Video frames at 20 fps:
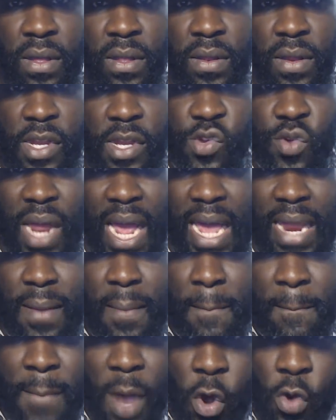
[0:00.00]
that you had a
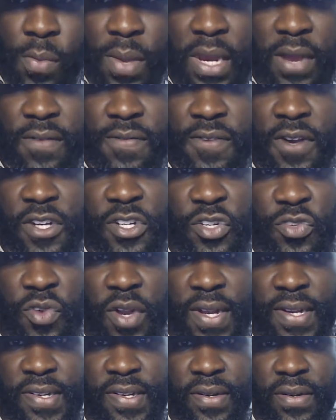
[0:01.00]
moment of
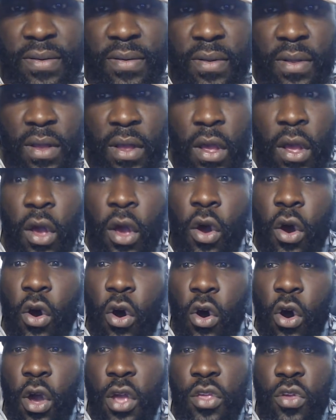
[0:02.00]
frustration.
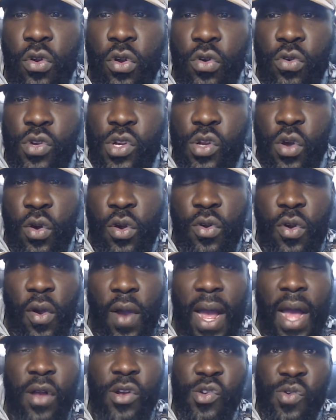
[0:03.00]
Or you lose your
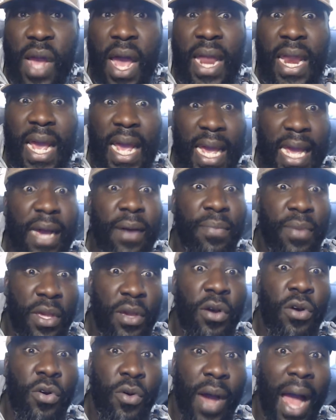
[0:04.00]
crown trying to help
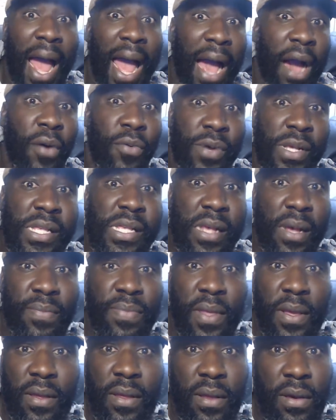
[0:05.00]
you who are out with
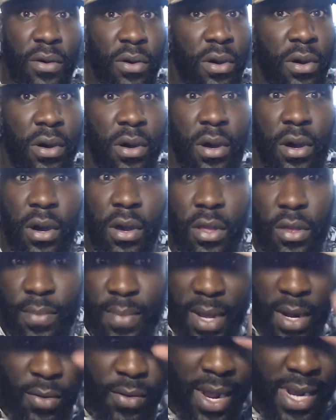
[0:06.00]
something. Oh, you
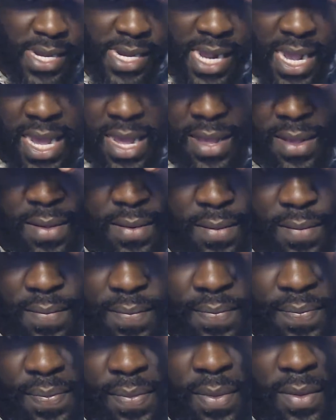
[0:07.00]
better watch out.
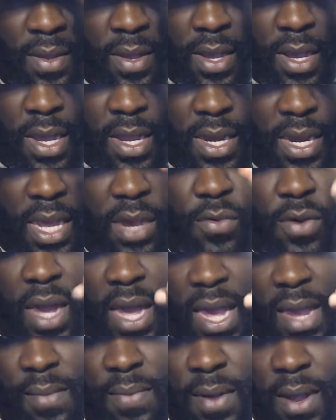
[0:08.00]
That's
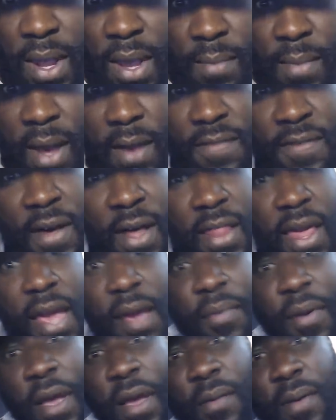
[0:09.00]
what Abraham, our father
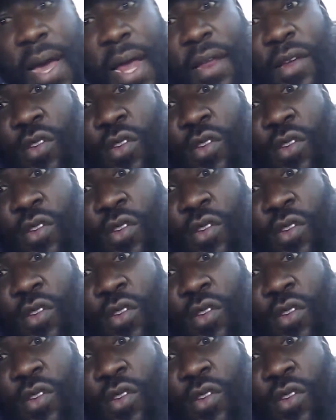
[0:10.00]
Abraham, got in